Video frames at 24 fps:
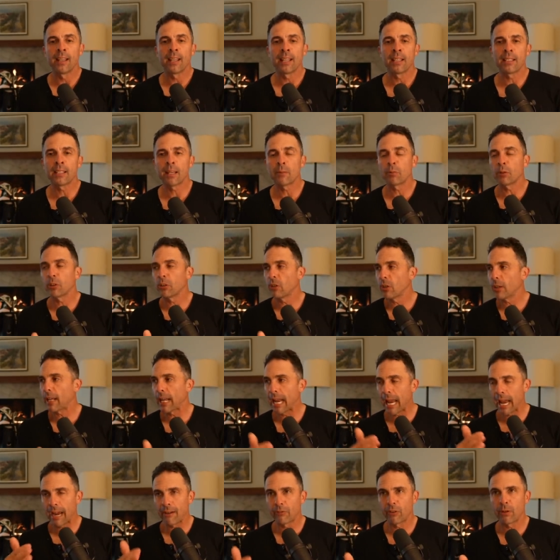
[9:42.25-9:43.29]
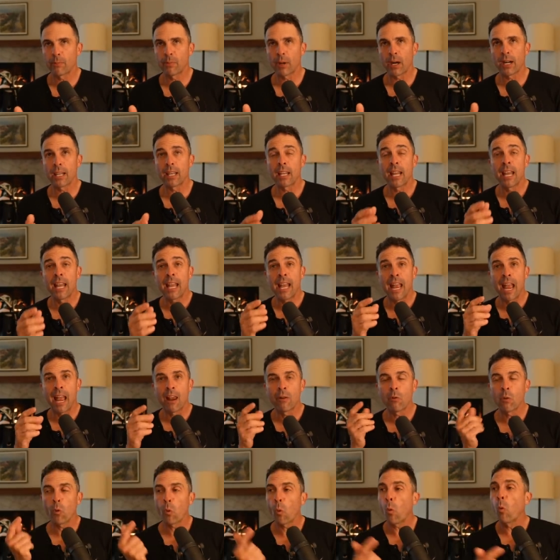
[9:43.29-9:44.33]
he's able to look at everybody,
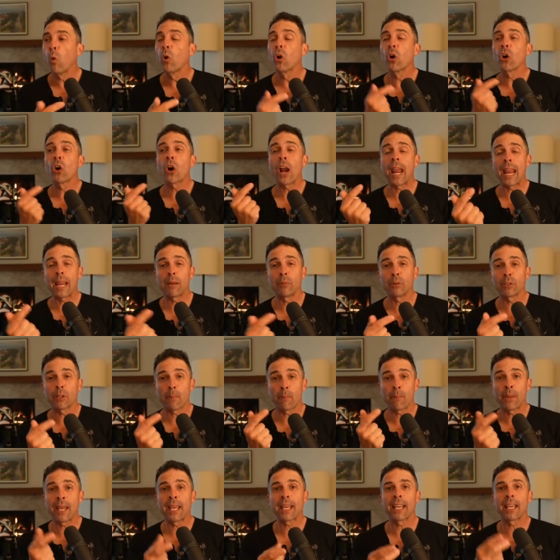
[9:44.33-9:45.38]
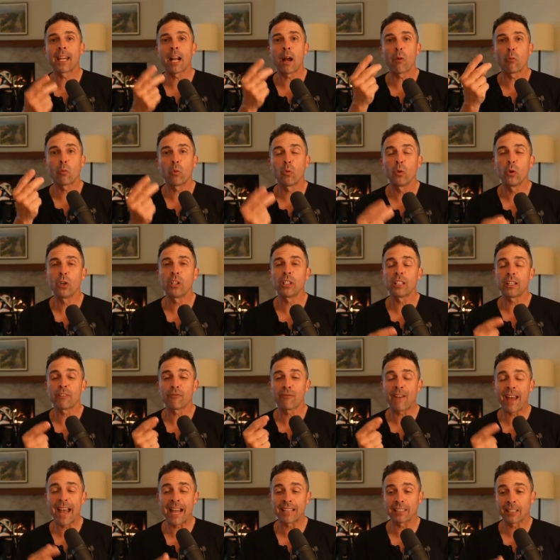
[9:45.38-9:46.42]
and we're able to pick it up really
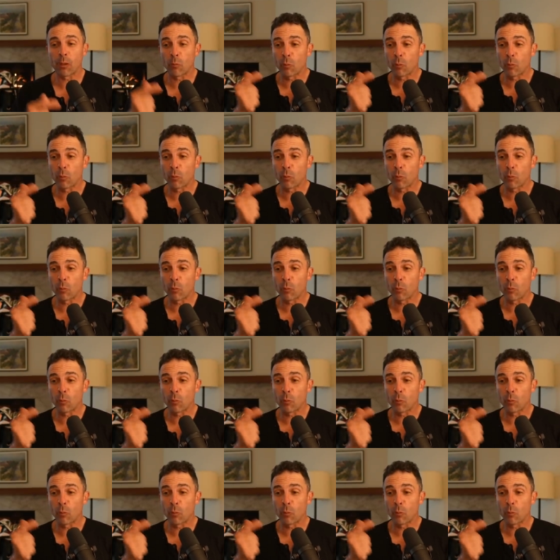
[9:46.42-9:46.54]
fast.